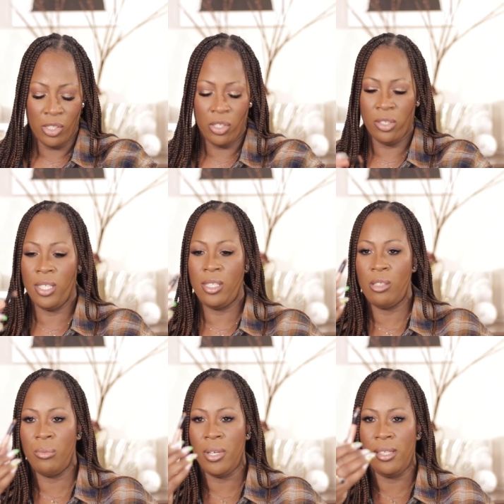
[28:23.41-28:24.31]
so this
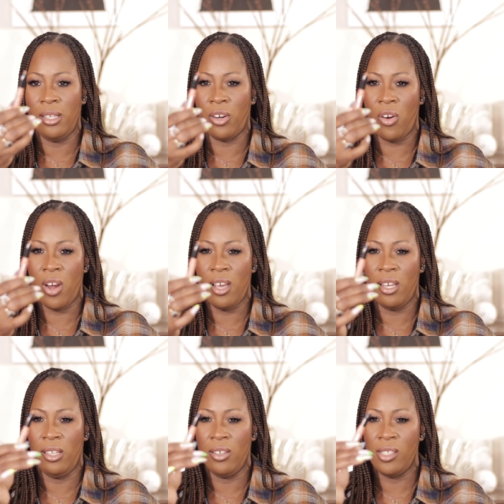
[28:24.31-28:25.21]
is what the
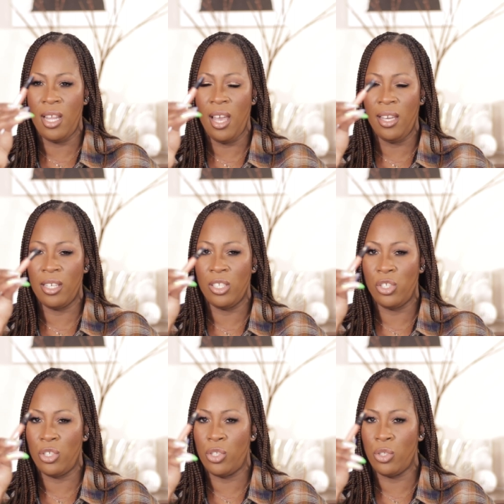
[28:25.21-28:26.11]
crayon looks like,
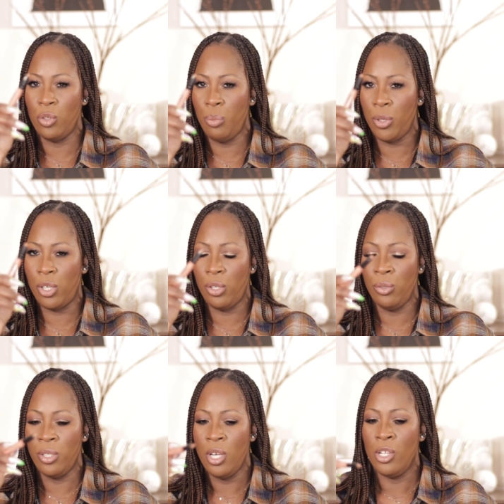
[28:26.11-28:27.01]
just super cute.